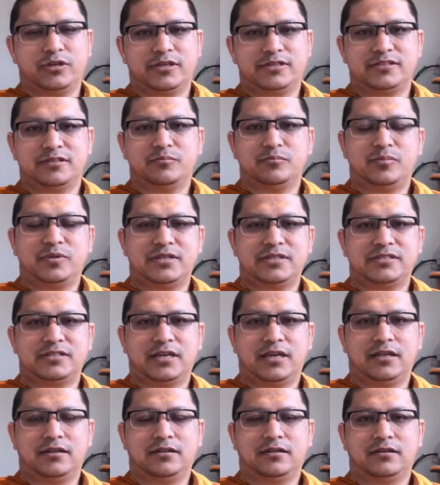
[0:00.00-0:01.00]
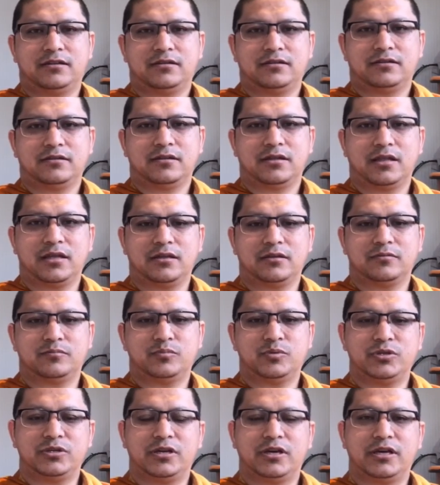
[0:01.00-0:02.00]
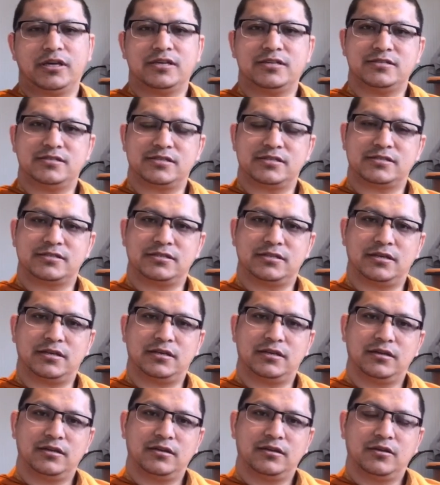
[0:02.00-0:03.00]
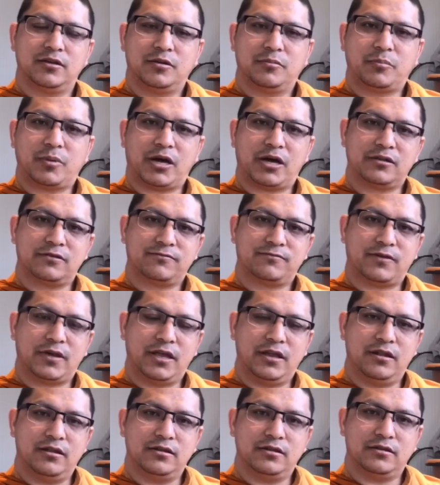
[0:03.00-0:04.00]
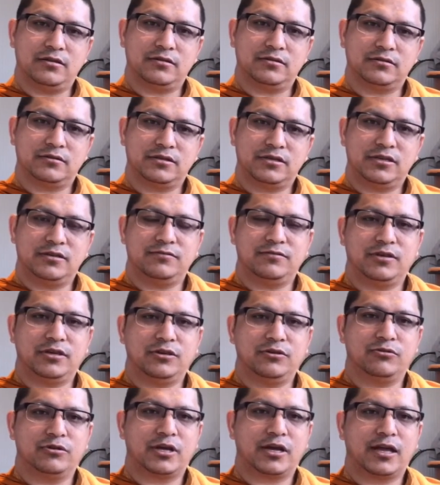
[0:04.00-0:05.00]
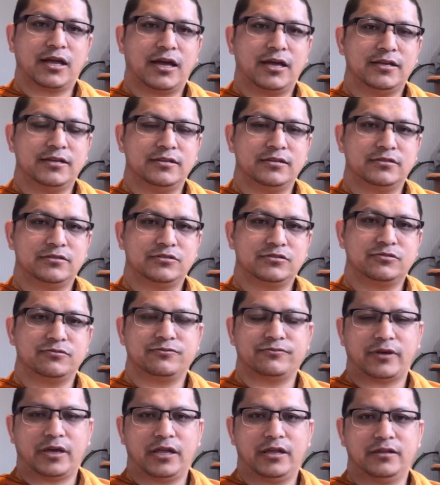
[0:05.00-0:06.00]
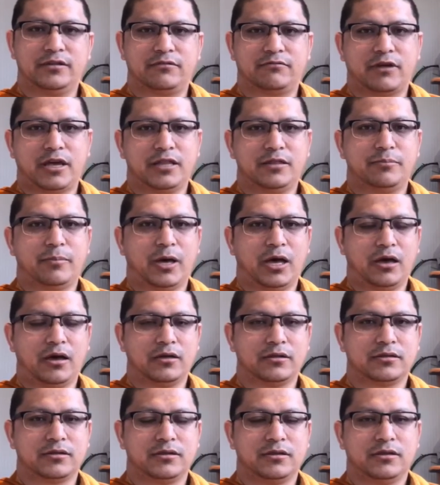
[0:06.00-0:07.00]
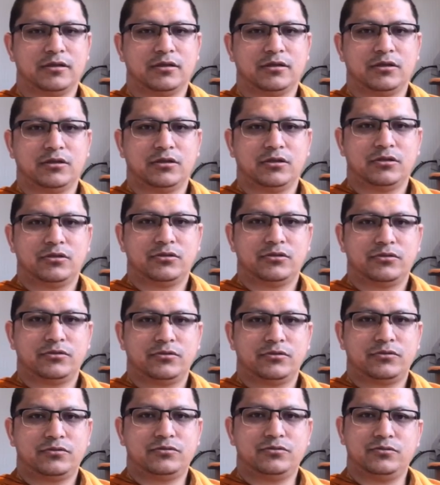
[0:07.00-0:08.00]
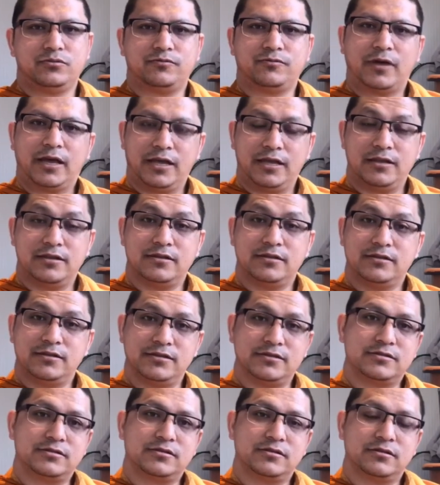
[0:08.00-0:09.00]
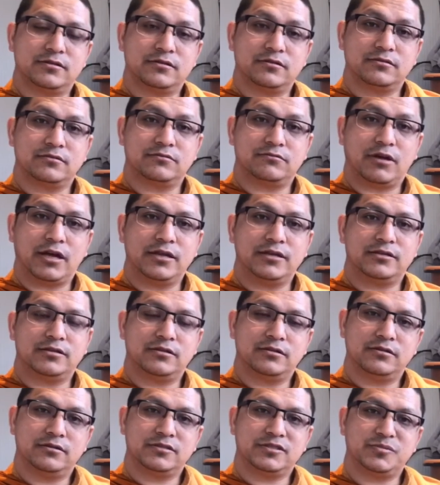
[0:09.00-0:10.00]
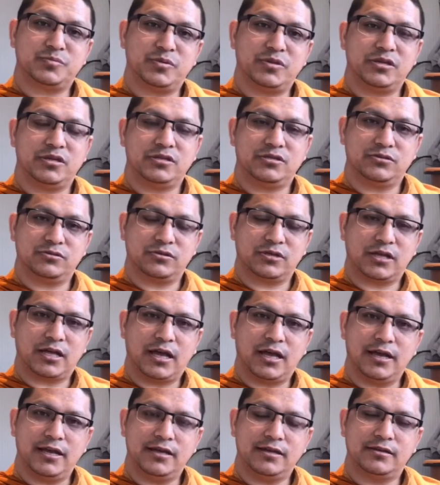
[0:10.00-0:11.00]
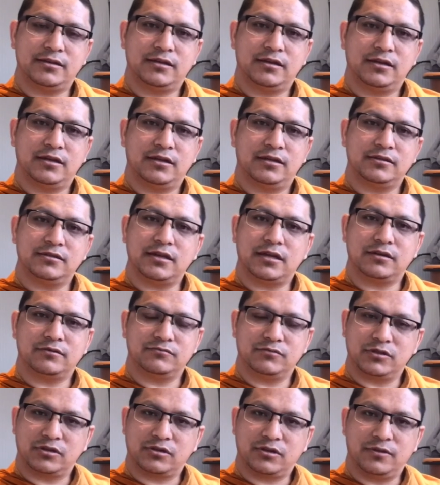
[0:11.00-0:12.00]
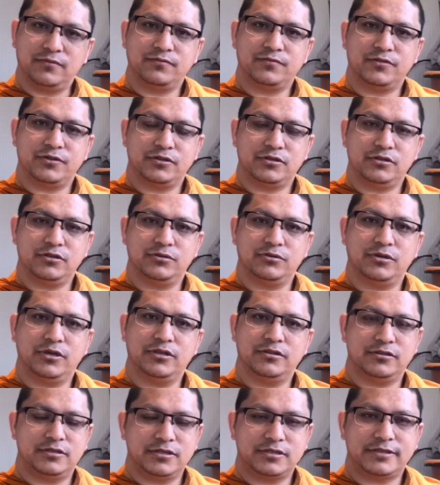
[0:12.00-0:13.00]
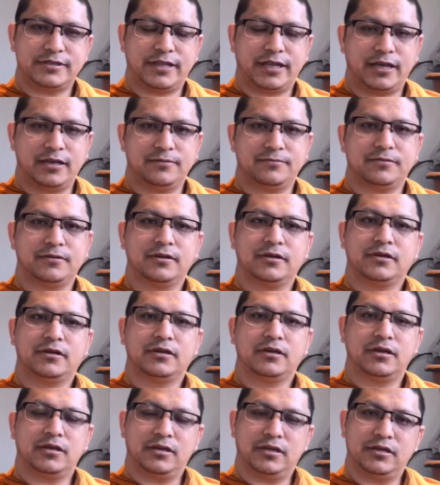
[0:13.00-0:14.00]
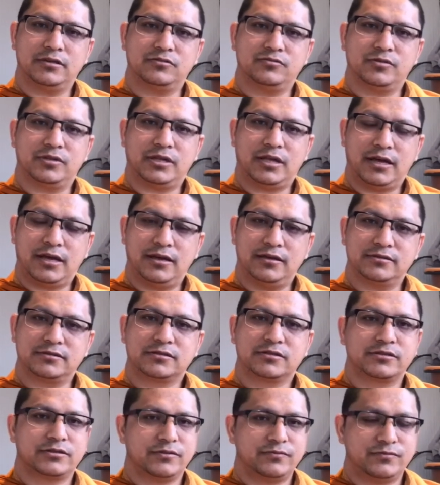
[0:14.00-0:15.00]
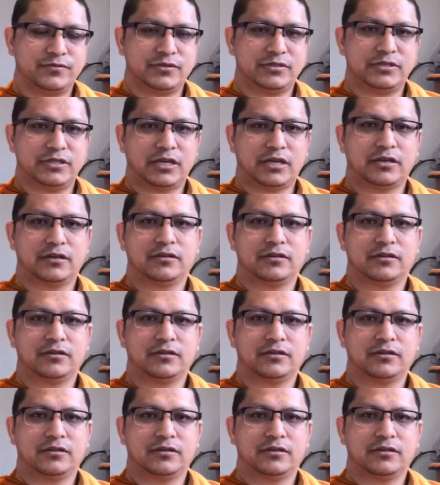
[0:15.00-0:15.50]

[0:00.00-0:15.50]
simply said that Buddha is just a pathfinder giving you a guidance to find the right path, to find this right spiritual guide that will comfort you in this life, and as well as comforting